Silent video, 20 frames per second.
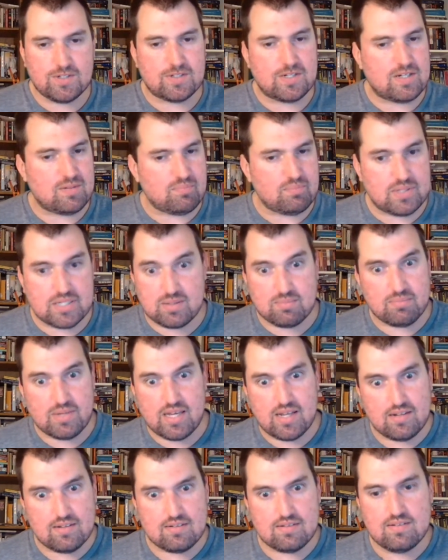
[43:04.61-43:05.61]
They're not big
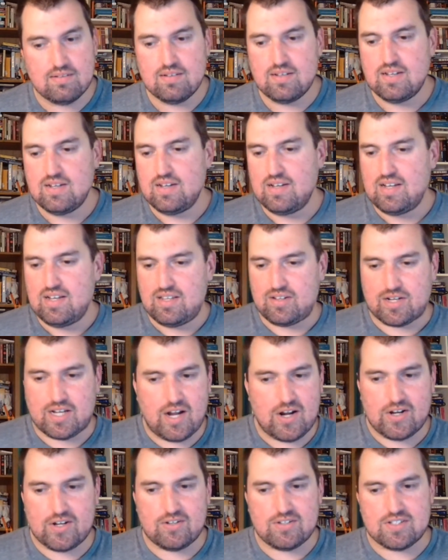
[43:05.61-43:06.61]
men
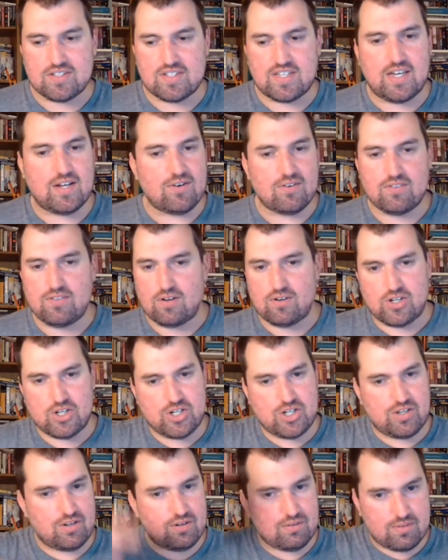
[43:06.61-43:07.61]
carrying all this gear, and they're,
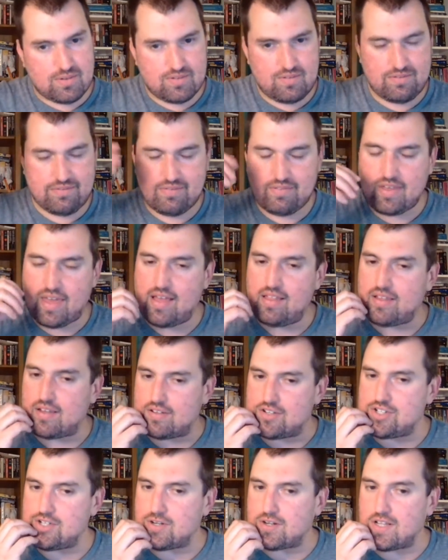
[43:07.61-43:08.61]
scaling
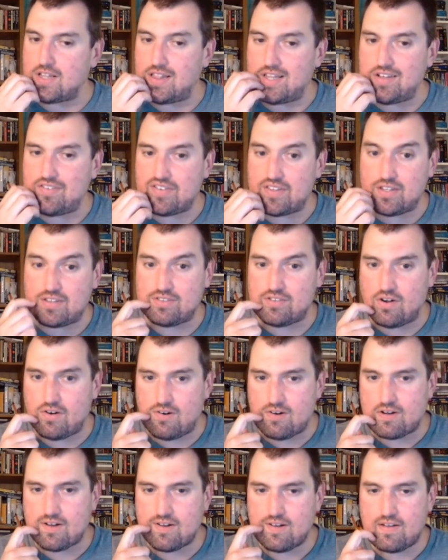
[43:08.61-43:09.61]
a sheer cliff in the
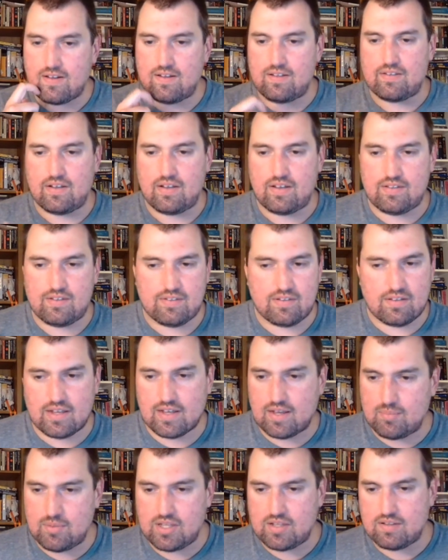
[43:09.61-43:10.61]
dark. And
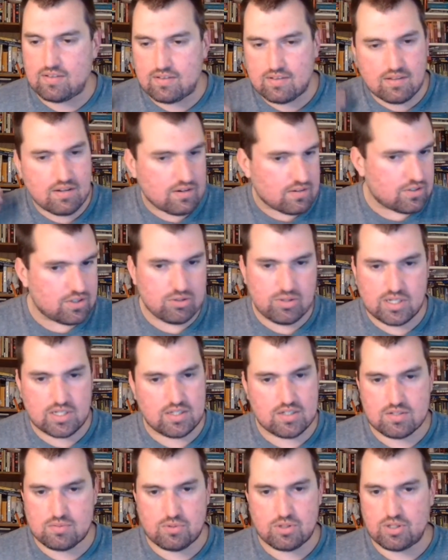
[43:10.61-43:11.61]
they're doing
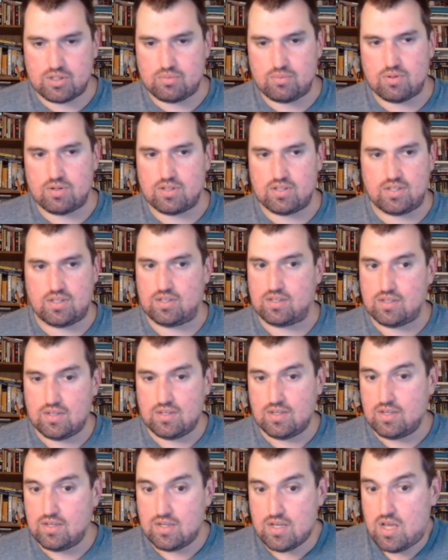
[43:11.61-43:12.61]
this really, really
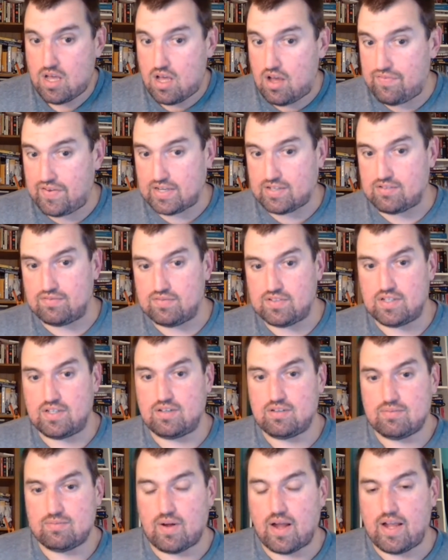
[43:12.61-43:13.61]

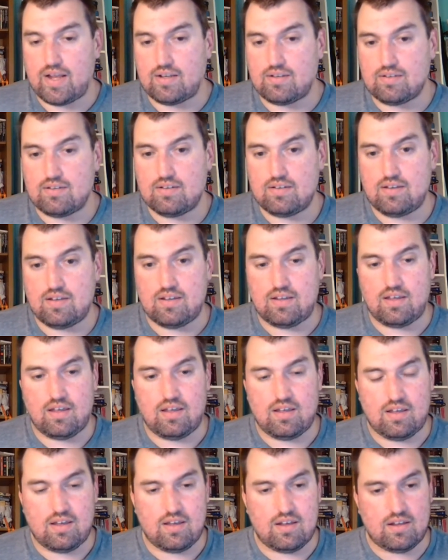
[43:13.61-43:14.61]
effectively, right?
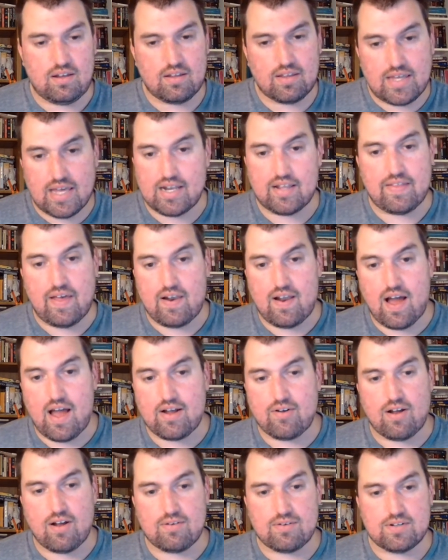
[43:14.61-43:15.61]
And getting that
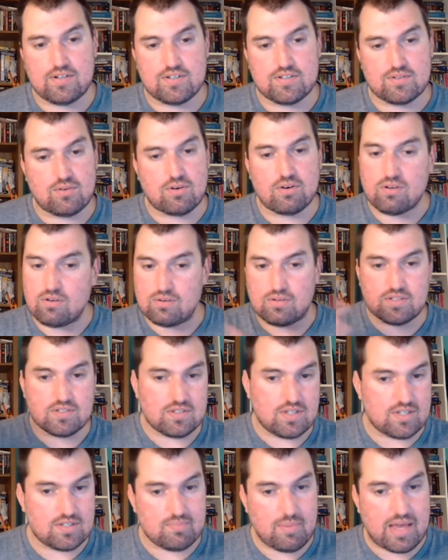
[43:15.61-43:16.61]
high ground at Asoro
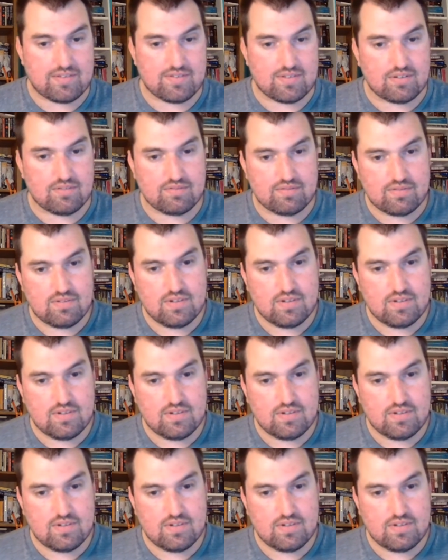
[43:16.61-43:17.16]
is massive.